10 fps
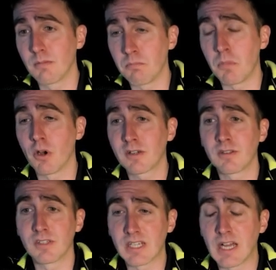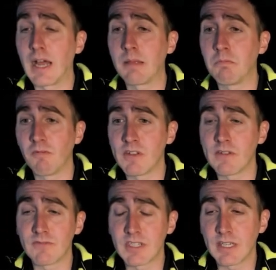mark the time
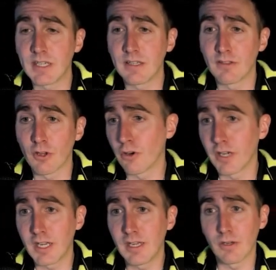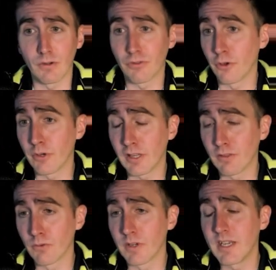15:30 or
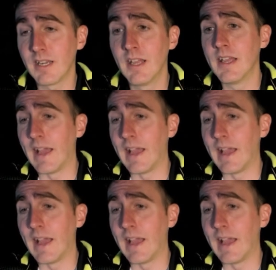33,